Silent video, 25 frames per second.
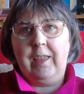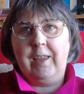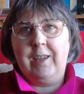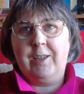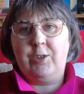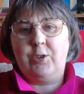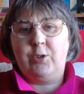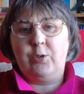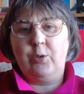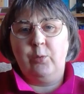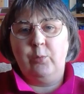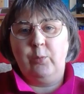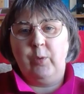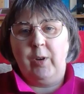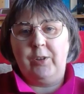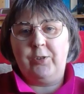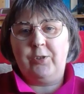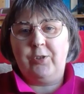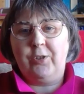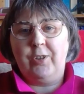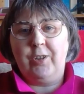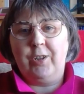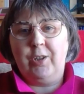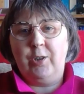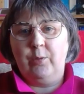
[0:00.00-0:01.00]
so
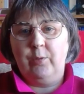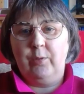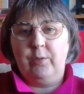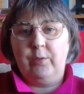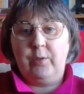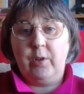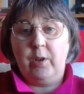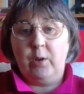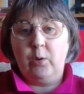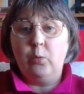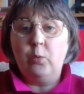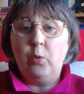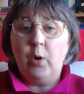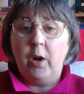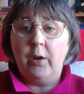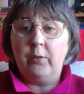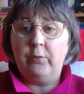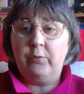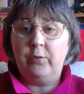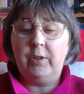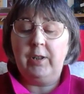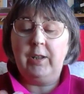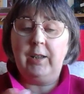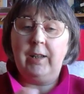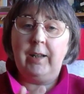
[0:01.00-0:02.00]
much that you'll think, oh,
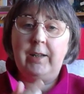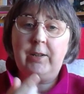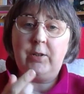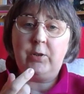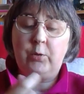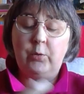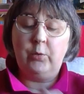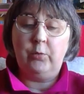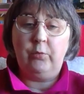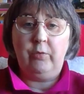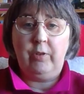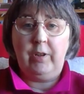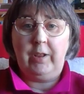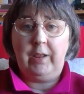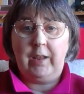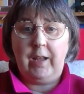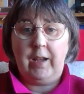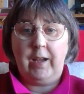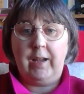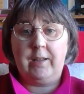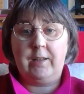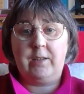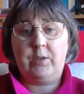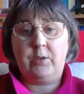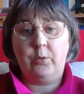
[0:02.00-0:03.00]
I'd really like to go and read
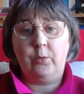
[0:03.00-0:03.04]
that.